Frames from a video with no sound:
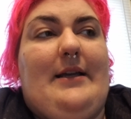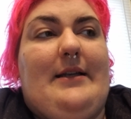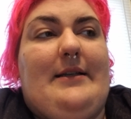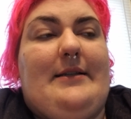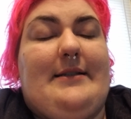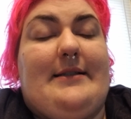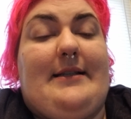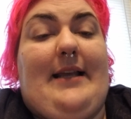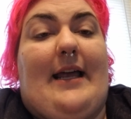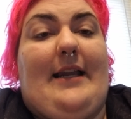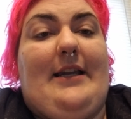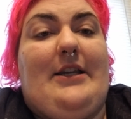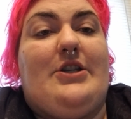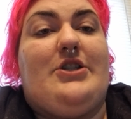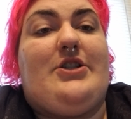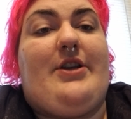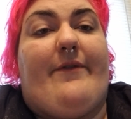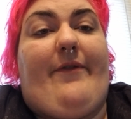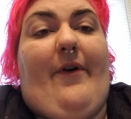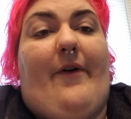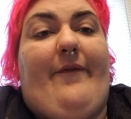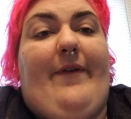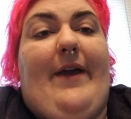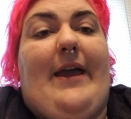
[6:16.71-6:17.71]
decided to
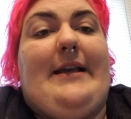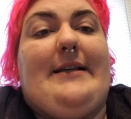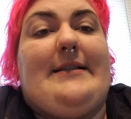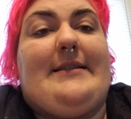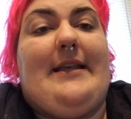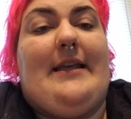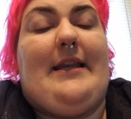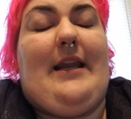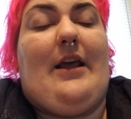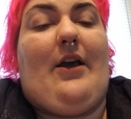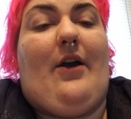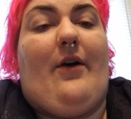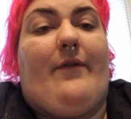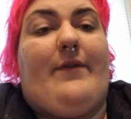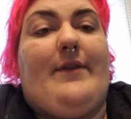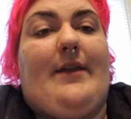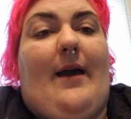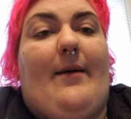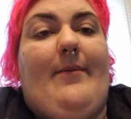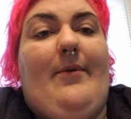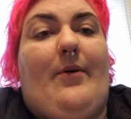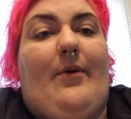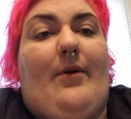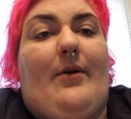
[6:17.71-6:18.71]
shove our face in and go for the
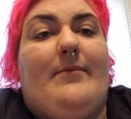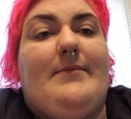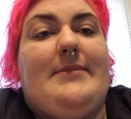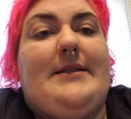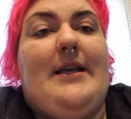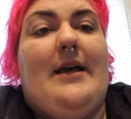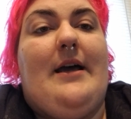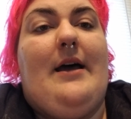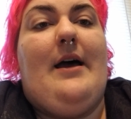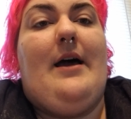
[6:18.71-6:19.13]
gummy worms.